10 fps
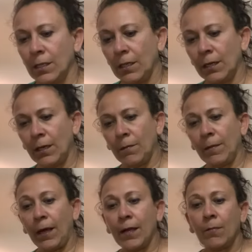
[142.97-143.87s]

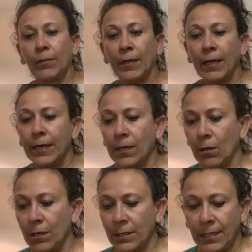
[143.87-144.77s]
I am planning
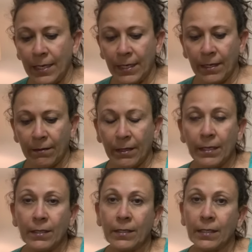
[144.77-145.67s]
on taking
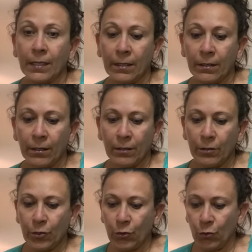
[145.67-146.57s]
these
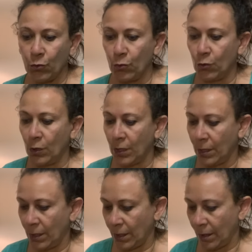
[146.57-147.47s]
into
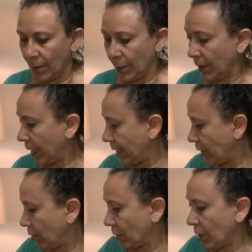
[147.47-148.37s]

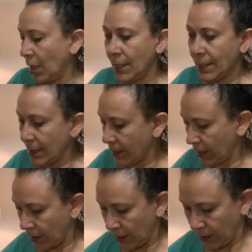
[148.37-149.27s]
Plato's Closet.
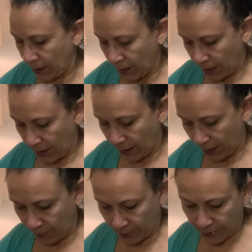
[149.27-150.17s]
I
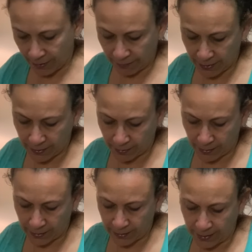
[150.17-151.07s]
believe these are
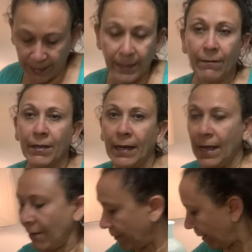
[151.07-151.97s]
a size 7.5.